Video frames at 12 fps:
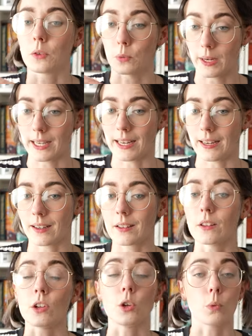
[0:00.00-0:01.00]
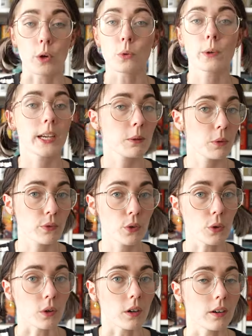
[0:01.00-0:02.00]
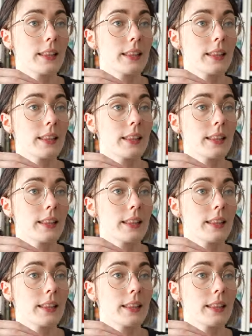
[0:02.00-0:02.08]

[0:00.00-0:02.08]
reading that you weren't reading before,